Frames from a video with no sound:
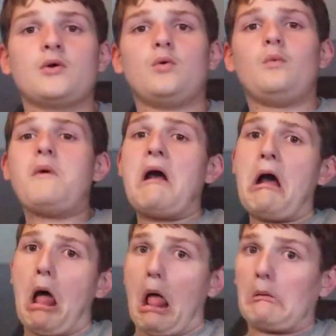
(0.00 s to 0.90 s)

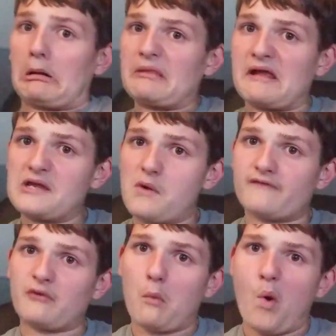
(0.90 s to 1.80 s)
Well, I want to thank you all
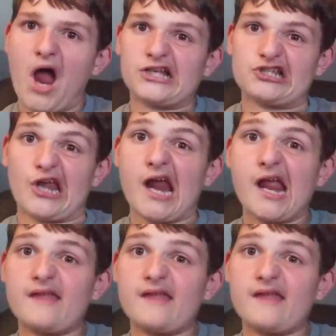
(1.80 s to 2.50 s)
for watching.